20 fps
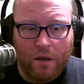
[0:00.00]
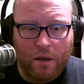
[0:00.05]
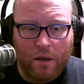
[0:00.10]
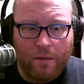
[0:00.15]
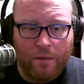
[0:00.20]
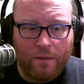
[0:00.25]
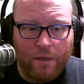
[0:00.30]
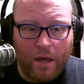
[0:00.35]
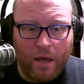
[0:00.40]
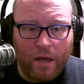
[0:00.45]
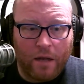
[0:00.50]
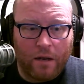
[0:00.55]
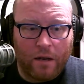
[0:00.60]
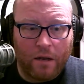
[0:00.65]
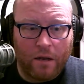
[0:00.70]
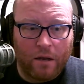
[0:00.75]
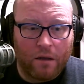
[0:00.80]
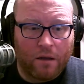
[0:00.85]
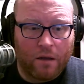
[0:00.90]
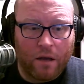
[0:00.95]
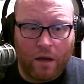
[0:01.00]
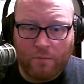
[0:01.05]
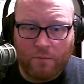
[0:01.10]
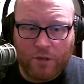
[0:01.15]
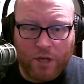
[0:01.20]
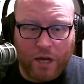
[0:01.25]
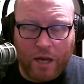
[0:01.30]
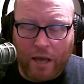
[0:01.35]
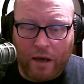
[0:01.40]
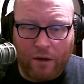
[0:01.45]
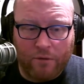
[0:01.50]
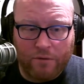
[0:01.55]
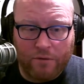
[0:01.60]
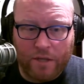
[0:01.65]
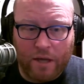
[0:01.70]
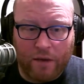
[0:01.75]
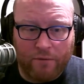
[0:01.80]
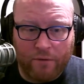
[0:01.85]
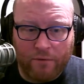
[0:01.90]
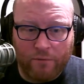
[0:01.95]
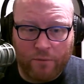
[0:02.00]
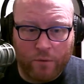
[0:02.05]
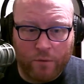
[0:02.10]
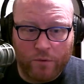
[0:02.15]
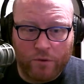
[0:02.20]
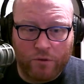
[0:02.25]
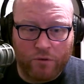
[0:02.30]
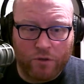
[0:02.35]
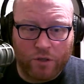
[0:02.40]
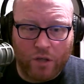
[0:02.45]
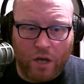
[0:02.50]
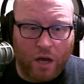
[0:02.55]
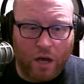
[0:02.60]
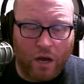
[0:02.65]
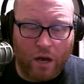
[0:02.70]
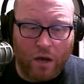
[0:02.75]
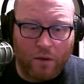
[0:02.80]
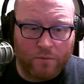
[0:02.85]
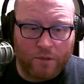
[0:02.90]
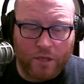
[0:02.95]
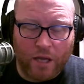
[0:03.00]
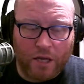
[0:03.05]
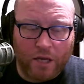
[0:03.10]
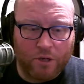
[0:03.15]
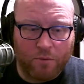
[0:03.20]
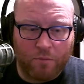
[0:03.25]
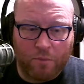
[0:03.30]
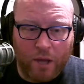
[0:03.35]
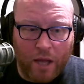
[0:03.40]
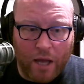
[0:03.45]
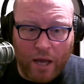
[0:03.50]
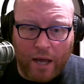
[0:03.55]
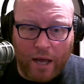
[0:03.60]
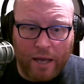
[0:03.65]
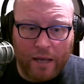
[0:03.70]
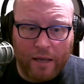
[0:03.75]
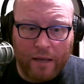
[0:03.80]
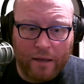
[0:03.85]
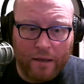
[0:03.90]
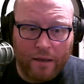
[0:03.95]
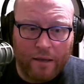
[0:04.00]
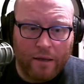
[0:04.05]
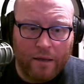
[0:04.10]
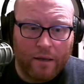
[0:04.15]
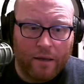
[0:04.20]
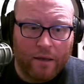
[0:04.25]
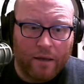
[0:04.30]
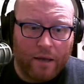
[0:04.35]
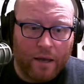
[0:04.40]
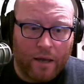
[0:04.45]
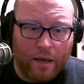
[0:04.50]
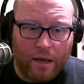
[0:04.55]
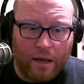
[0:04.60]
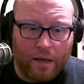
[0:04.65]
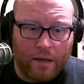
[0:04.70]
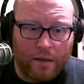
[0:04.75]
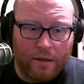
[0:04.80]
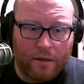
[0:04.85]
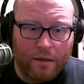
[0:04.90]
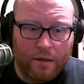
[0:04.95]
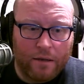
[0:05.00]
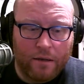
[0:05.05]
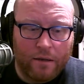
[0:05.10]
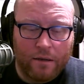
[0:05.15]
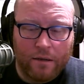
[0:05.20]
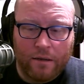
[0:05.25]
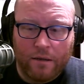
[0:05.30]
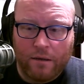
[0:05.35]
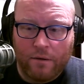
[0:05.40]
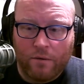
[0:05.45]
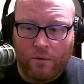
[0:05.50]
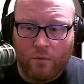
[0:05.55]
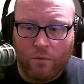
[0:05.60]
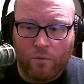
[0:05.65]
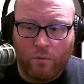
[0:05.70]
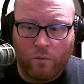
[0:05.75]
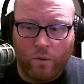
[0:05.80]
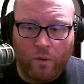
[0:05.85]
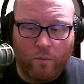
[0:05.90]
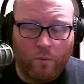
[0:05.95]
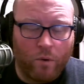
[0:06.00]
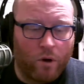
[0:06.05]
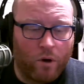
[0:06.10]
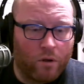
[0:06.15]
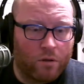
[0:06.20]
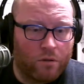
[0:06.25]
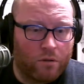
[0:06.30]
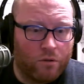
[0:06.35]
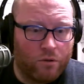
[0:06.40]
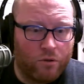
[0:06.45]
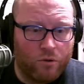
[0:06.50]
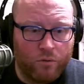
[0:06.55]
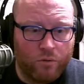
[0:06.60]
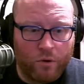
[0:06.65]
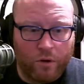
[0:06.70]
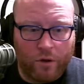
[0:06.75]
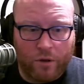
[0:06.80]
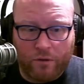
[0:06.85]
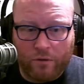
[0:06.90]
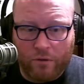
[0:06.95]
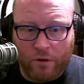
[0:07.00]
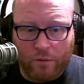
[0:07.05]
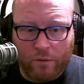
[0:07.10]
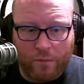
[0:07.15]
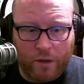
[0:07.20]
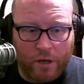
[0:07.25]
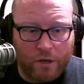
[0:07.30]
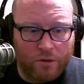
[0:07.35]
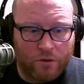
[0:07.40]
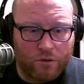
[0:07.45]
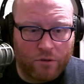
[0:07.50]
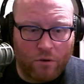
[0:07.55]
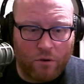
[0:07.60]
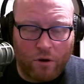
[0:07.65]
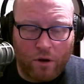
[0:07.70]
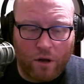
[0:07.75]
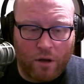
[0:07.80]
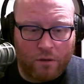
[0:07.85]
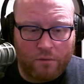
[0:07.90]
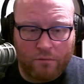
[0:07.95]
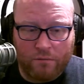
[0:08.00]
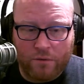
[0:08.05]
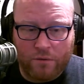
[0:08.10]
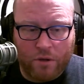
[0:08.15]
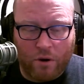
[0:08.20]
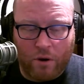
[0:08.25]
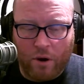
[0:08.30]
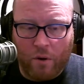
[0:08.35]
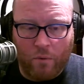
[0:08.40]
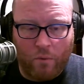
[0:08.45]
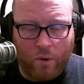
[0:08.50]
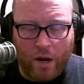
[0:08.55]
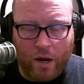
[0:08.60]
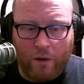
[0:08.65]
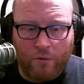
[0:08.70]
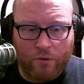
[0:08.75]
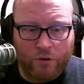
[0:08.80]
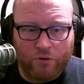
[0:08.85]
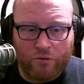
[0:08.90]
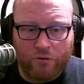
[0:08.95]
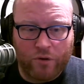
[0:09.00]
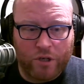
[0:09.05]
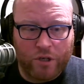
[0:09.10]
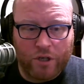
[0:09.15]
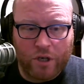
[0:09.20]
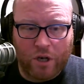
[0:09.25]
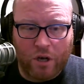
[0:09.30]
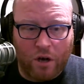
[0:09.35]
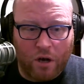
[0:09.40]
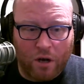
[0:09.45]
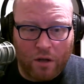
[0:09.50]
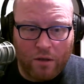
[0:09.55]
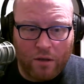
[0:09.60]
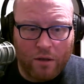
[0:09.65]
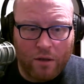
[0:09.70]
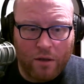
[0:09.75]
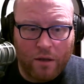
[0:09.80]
then come check out devinfluencers.com/apply, and we will do a 30-minute or a 1-hour strategic call,